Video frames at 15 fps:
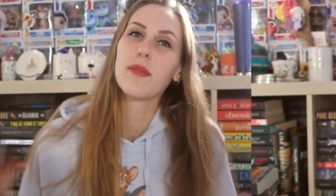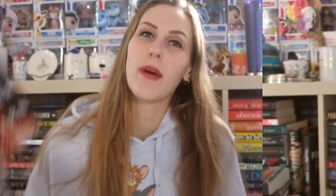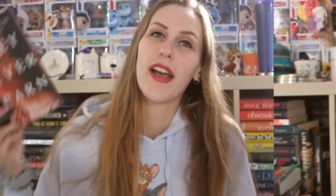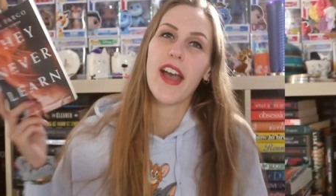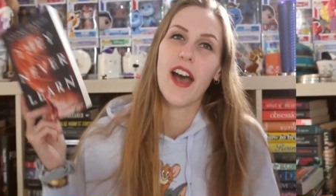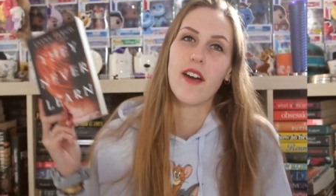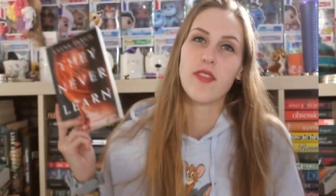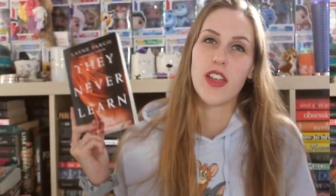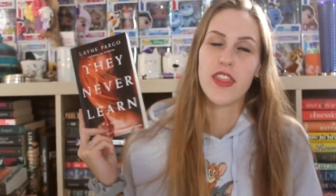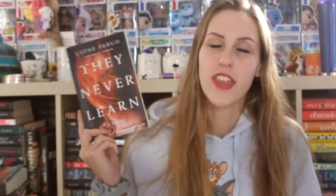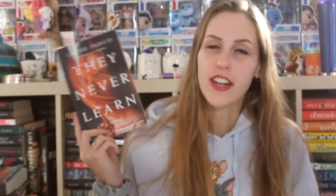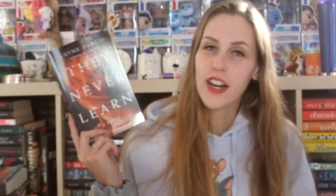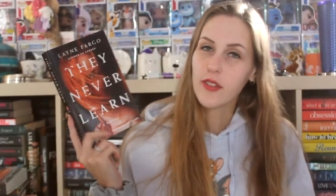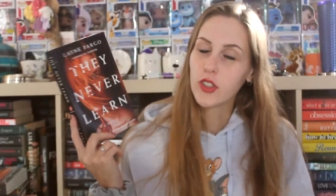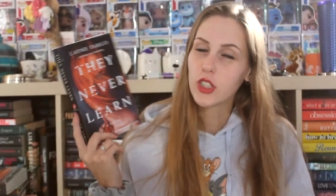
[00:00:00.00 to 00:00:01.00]
I have
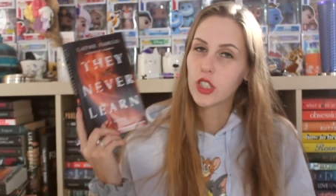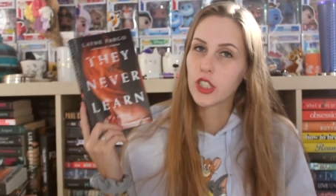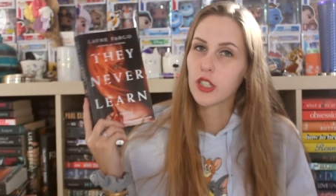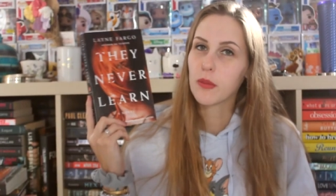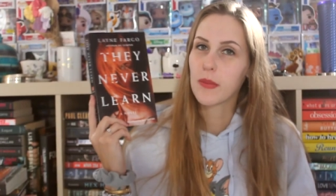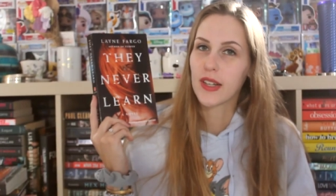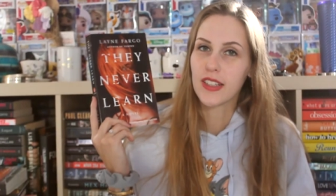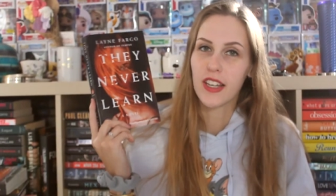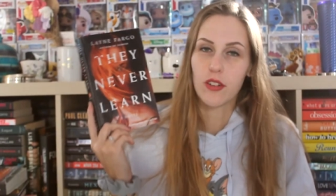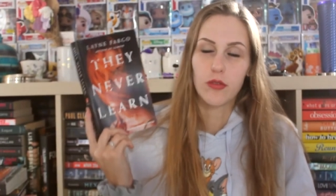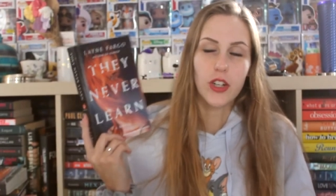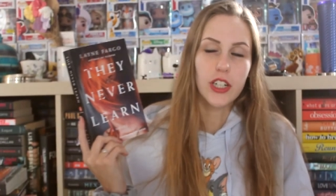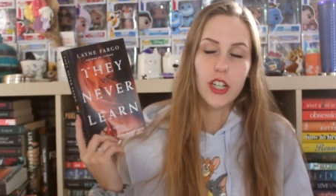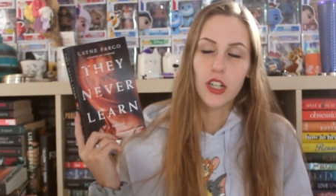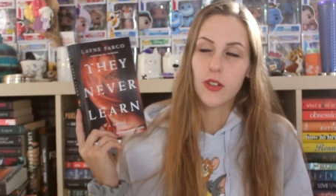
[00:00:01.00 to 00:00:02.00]
They Never Learn by Layne
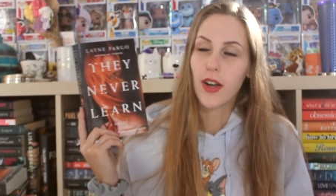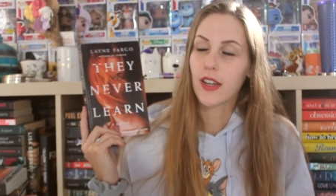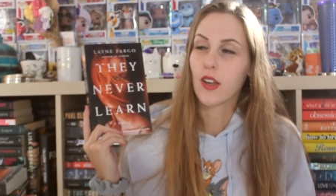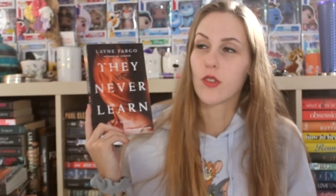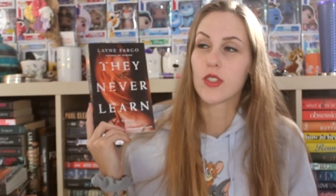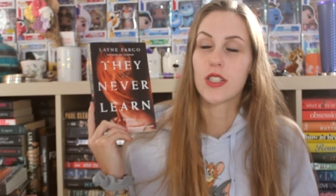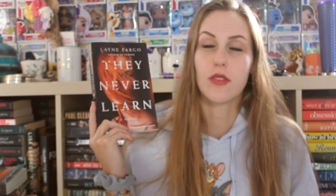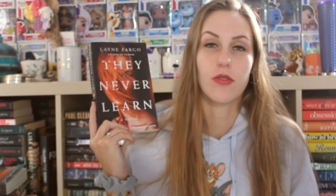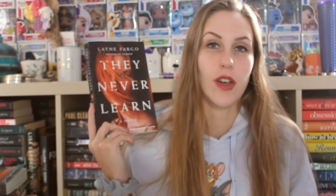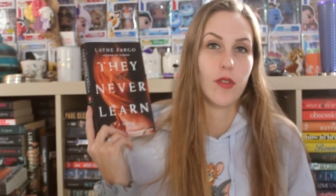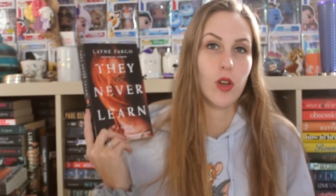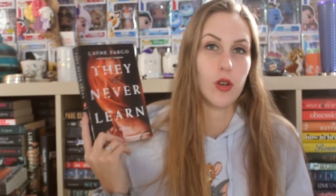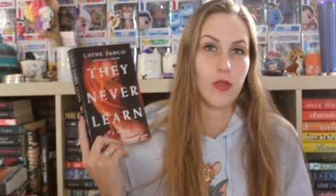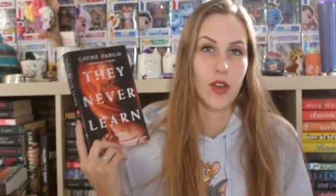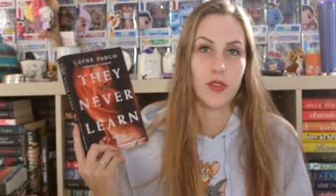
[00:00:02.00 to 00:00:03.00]
Fargo. I give this a 5
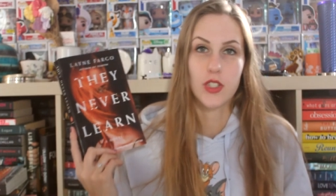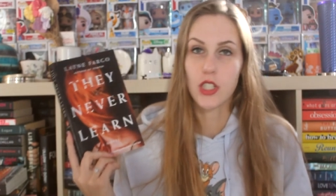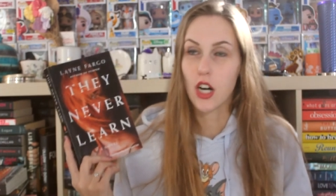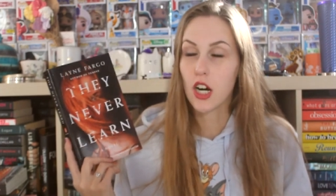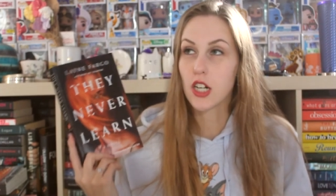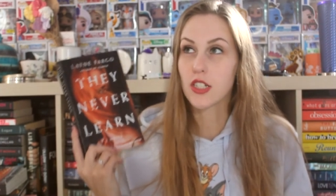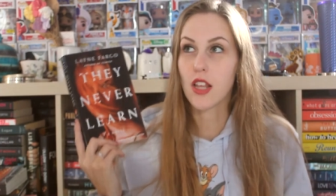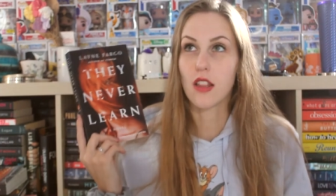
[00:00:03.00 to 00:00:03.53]
out of 5 stars.